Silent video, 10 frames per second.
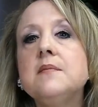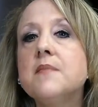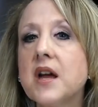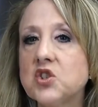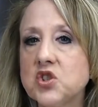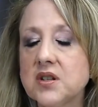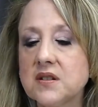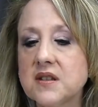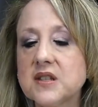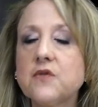he
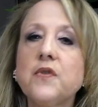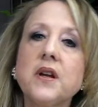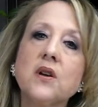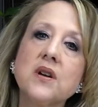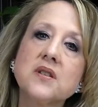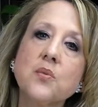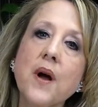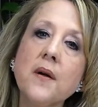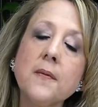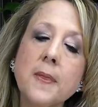mentioned this figure as
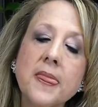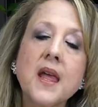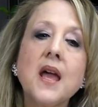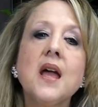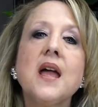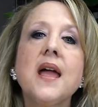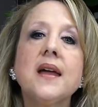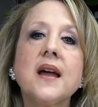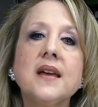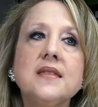well.
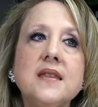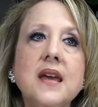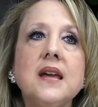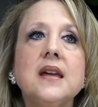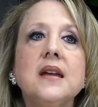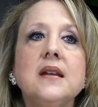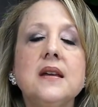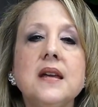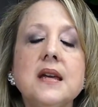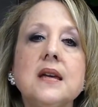And I think it
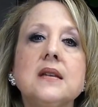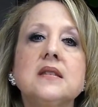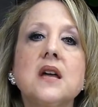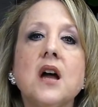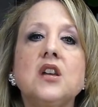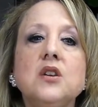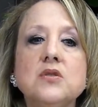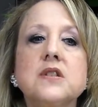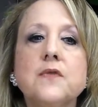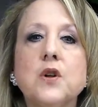is a
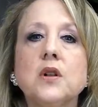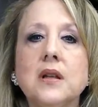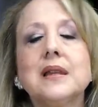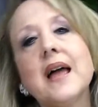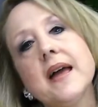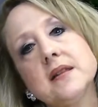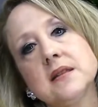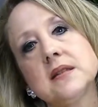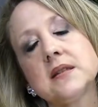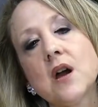useful
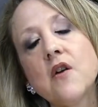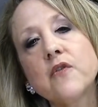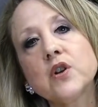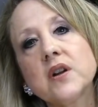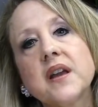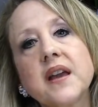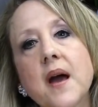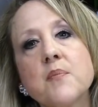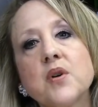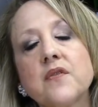lens for looking
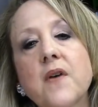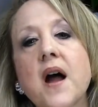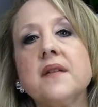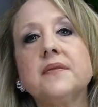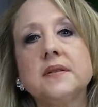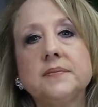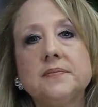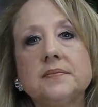at Book 5.